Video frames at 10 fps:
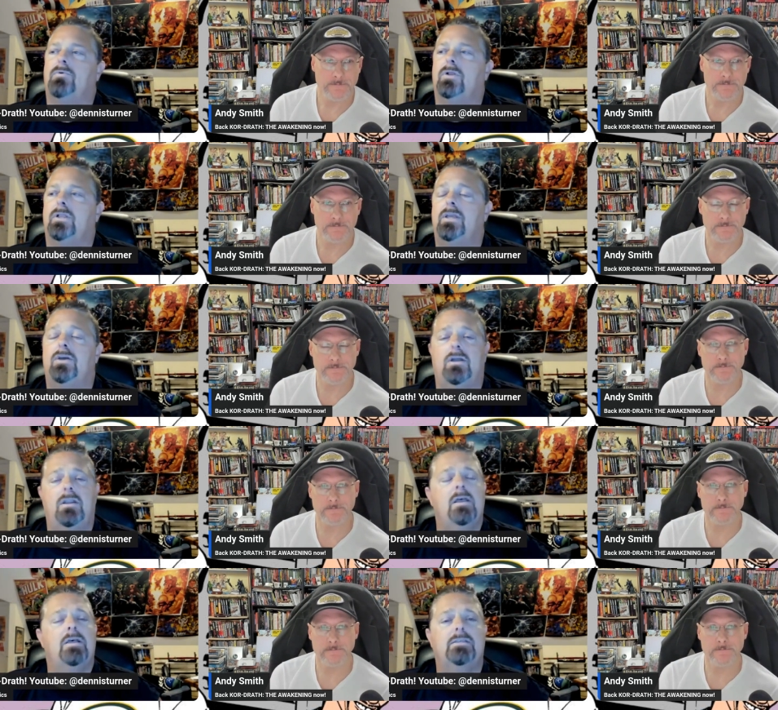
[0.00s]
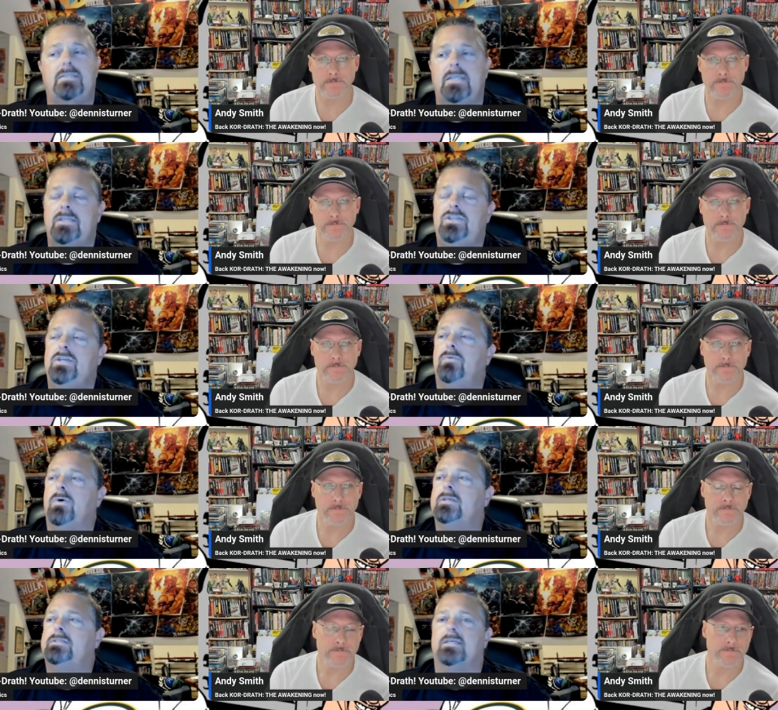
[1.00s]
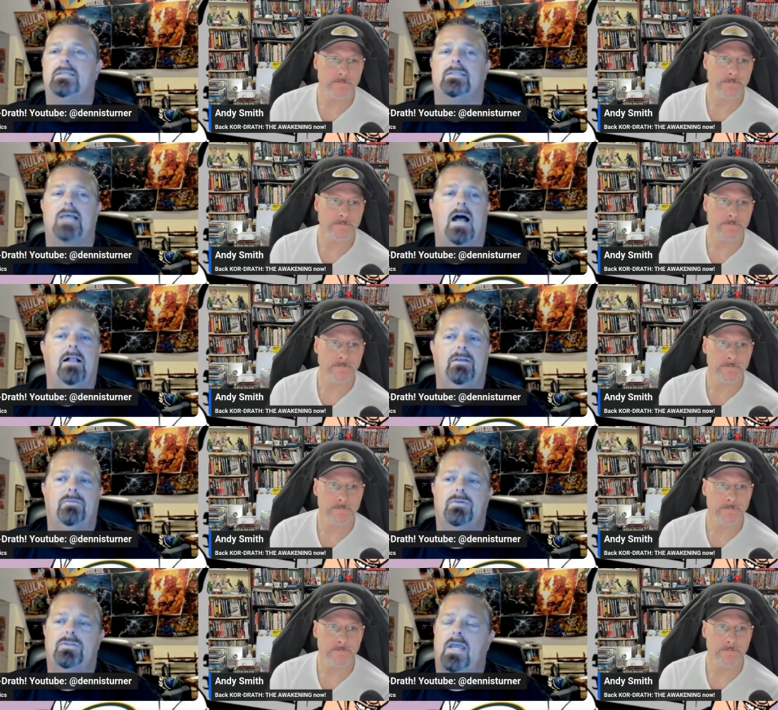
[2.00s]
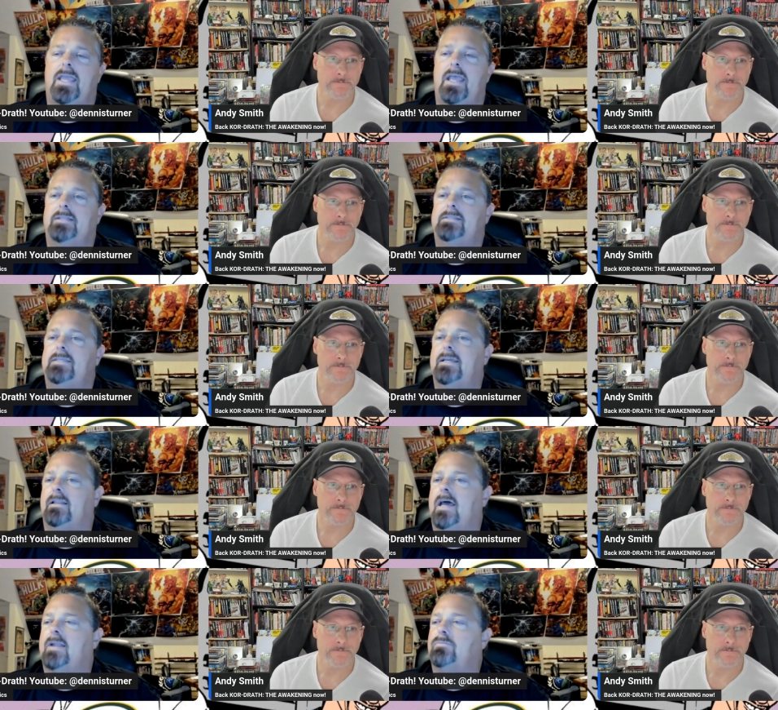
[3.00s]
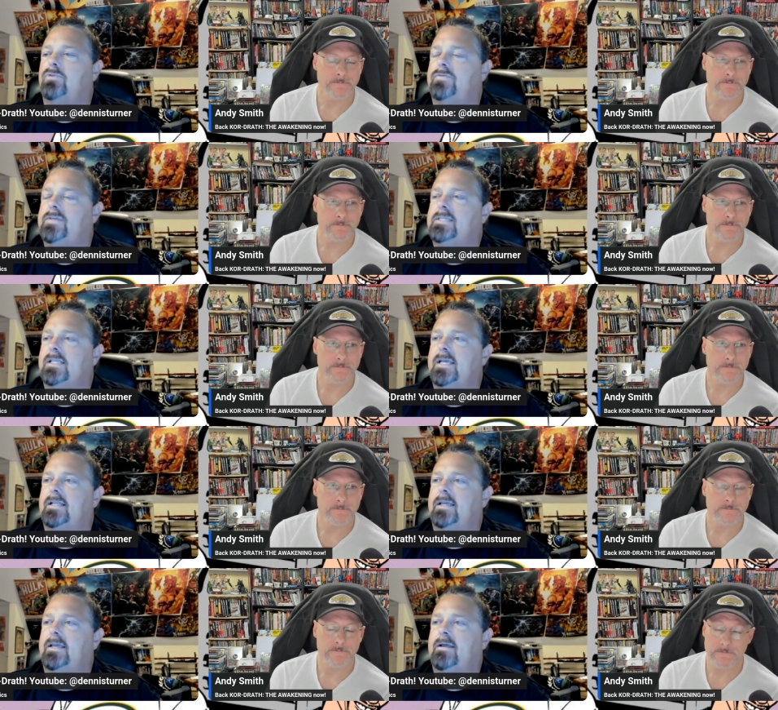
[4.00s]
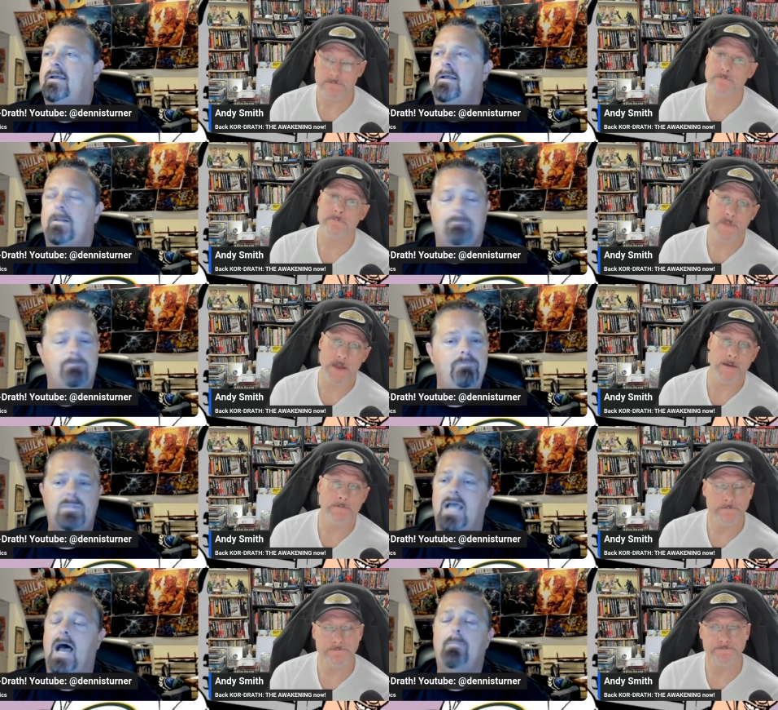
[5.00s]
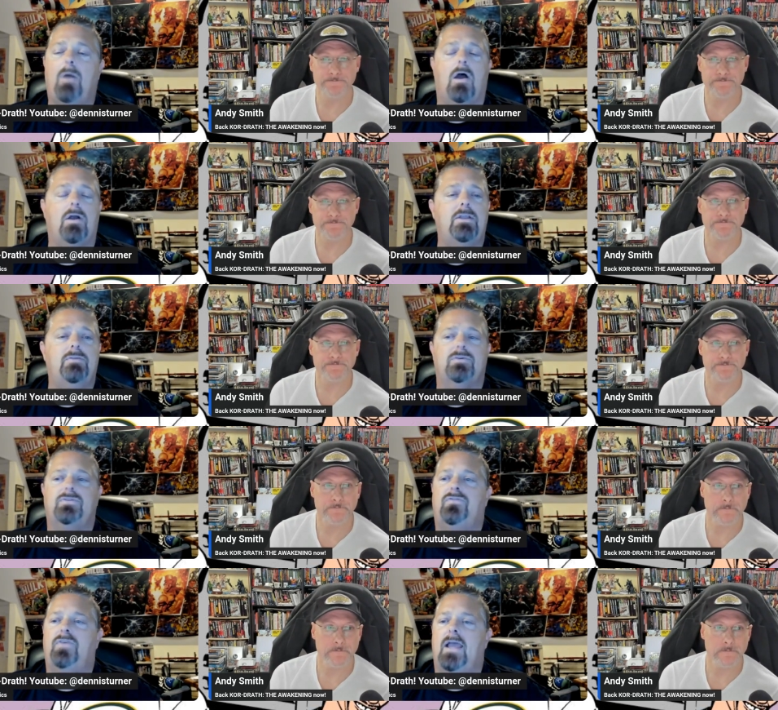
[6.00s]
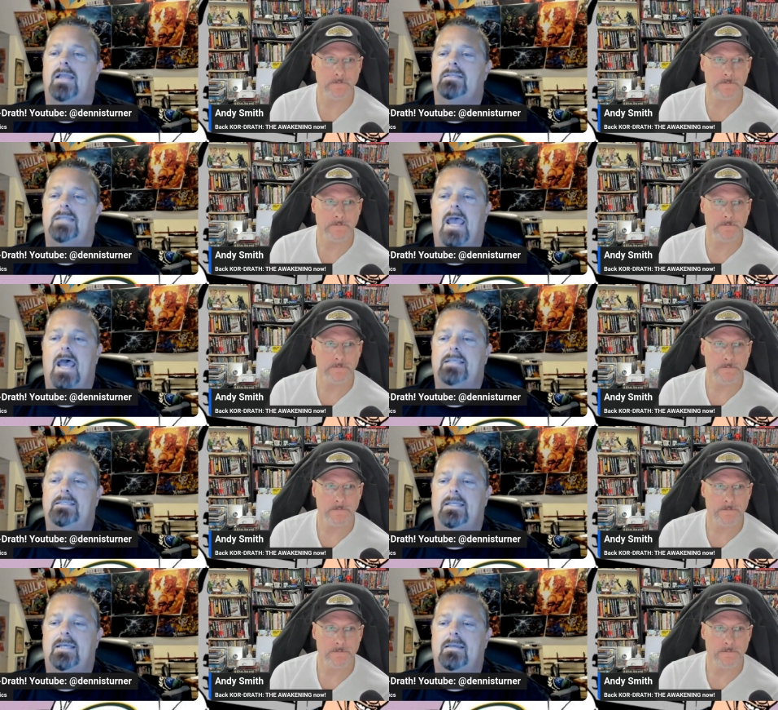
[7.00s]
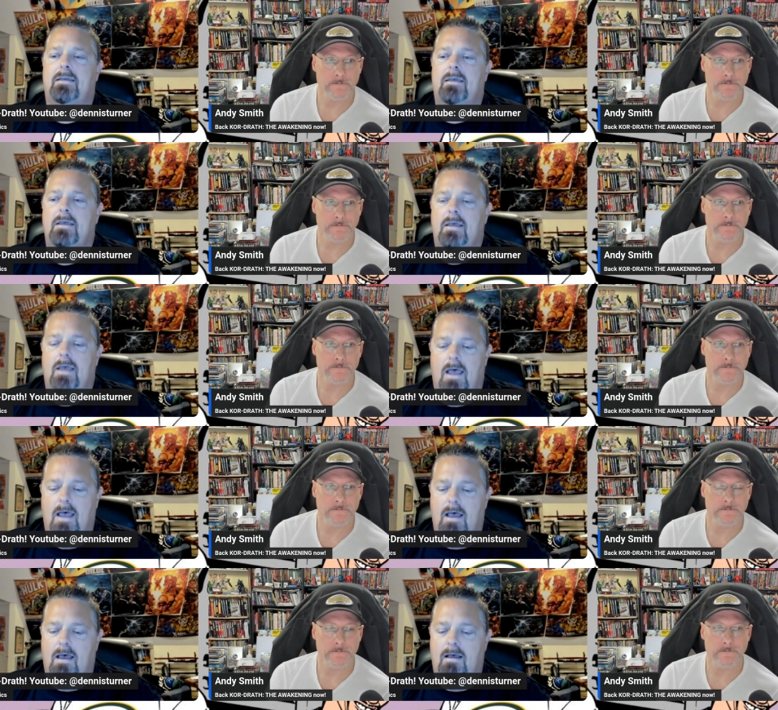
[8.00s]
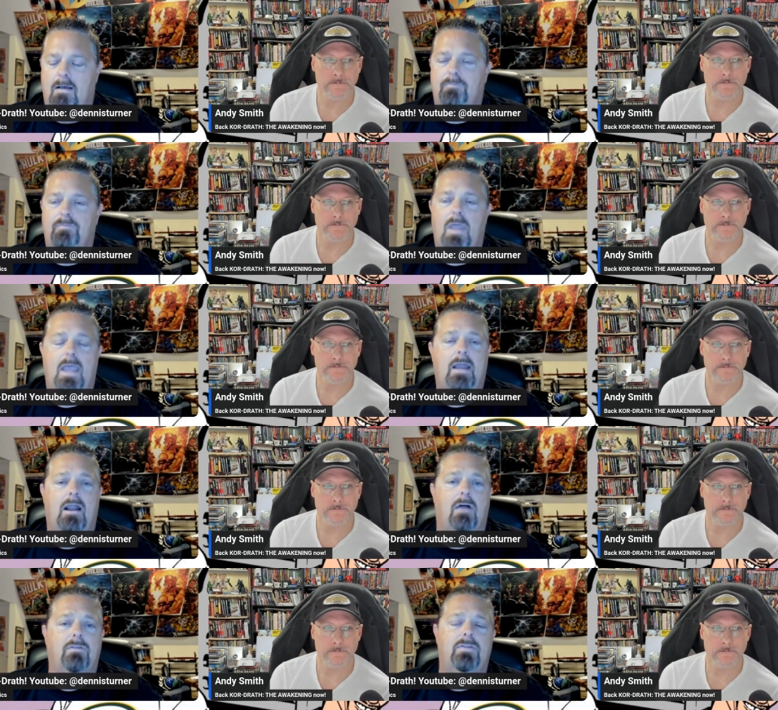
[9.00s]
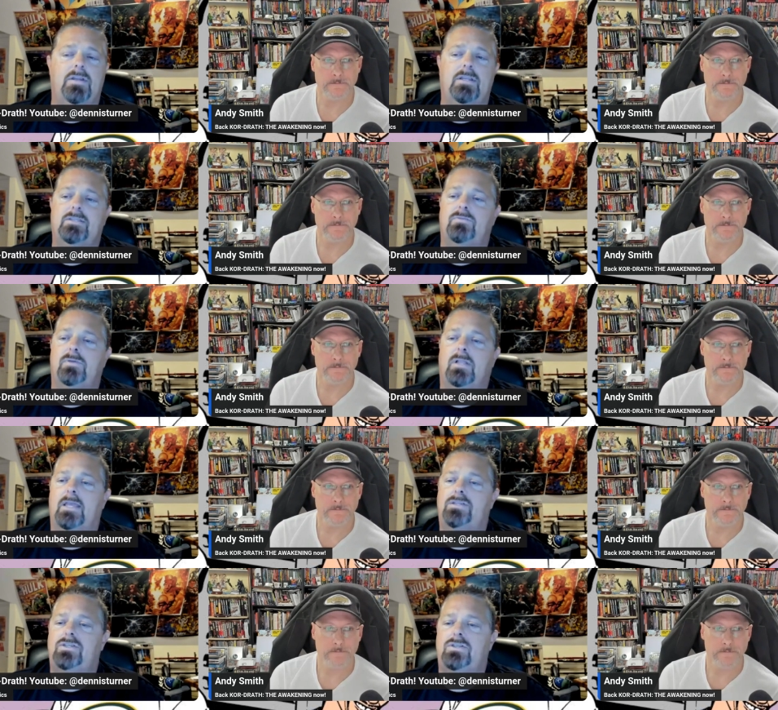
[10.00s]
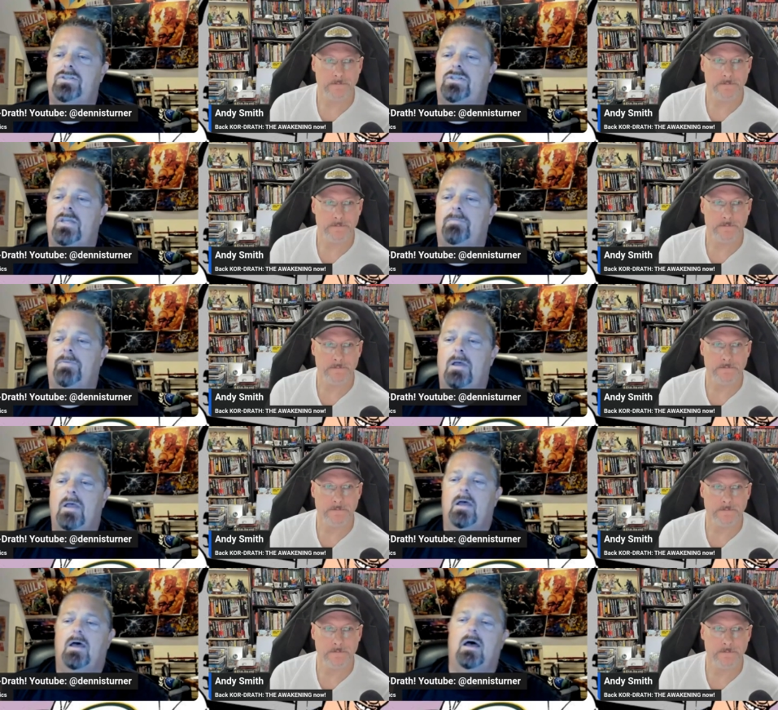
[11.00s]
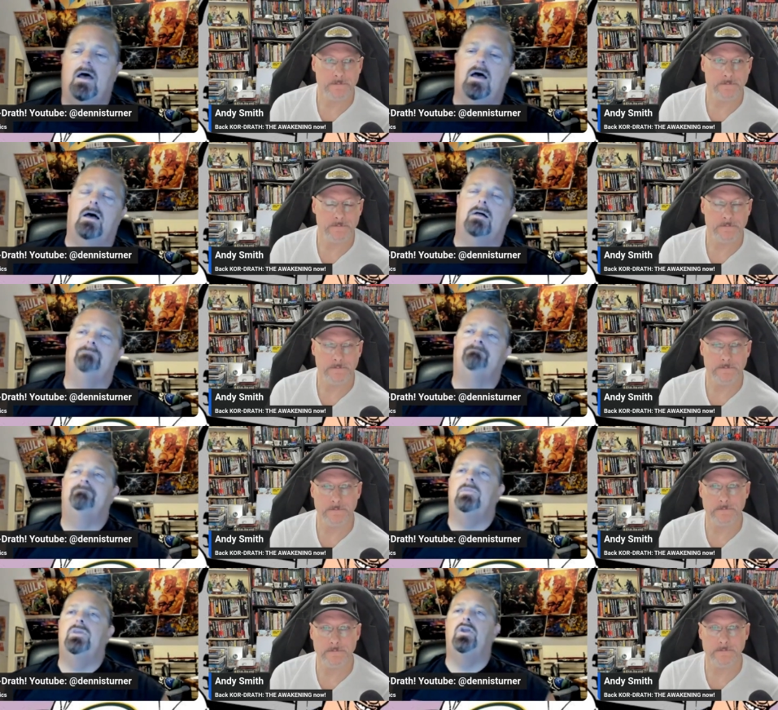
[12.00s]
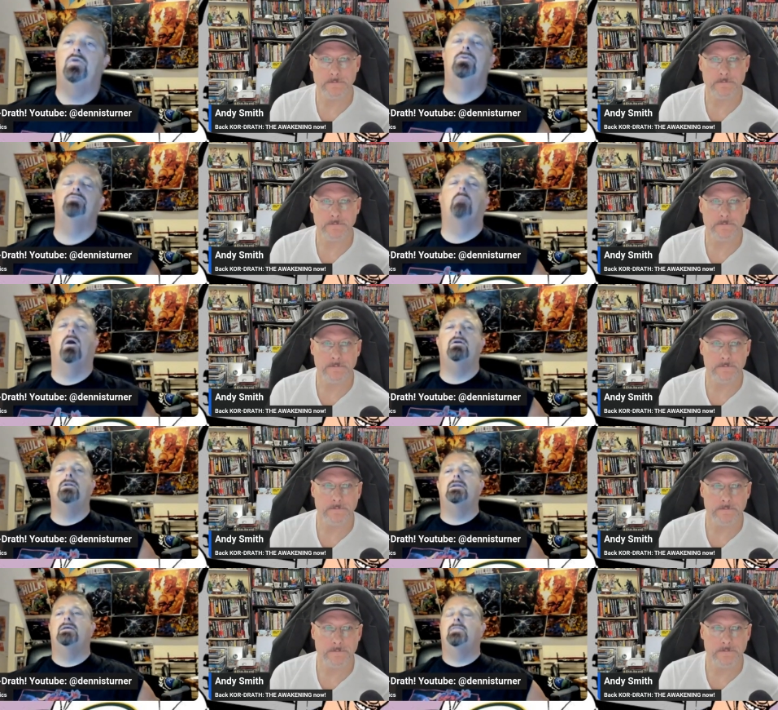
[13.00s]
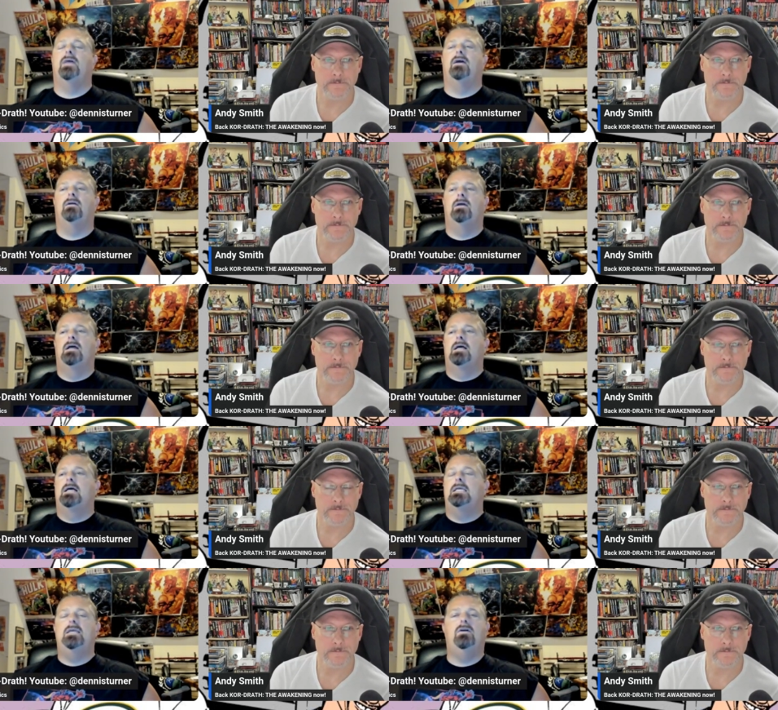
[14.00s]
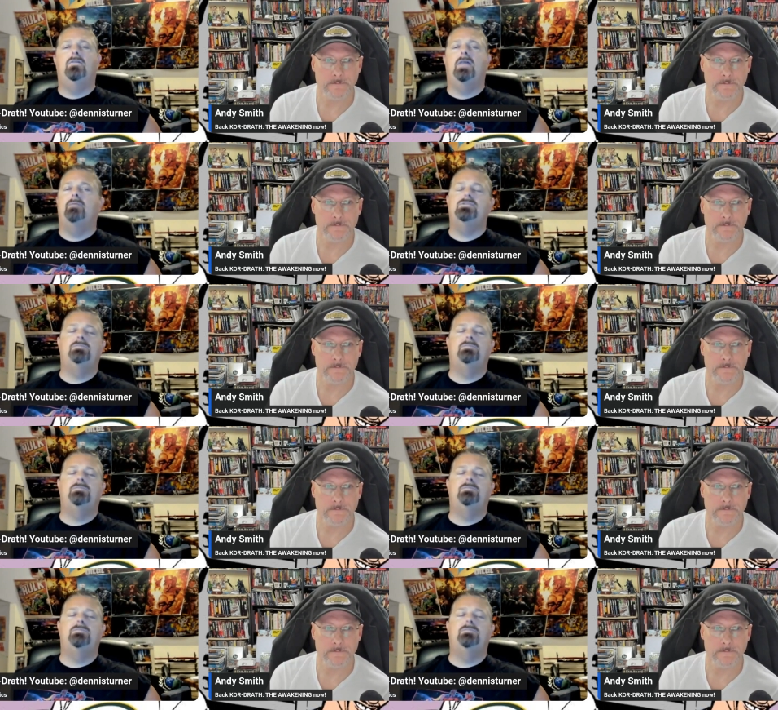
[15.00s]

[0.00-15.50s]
Speaker 1: really good. CG was uh, solid, which I can't see in a lot of movies lately. Yeah. Tom Hardy was fantastic. Um, and other than his relationship, um, you know, with Martin in there, you know, that was